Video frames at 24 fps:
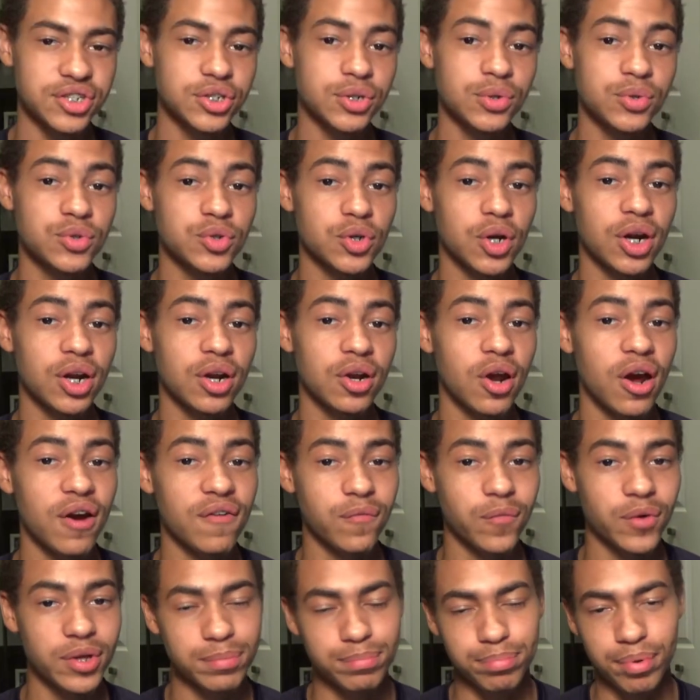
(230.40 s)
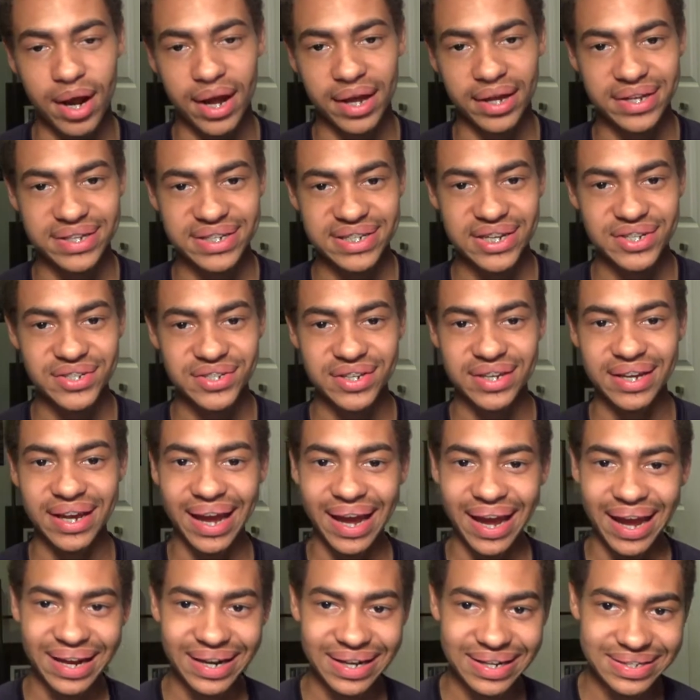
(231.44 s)
2 started off with Brad Keselowski
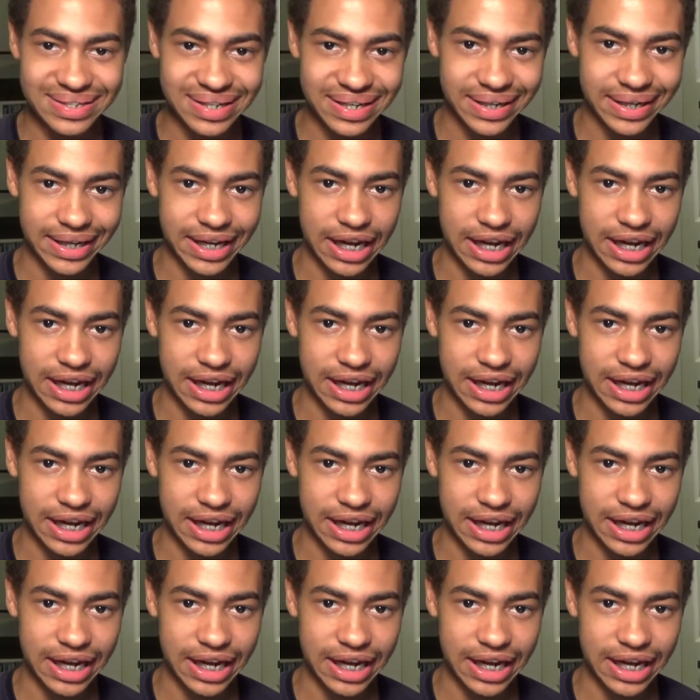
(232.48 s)
and Denny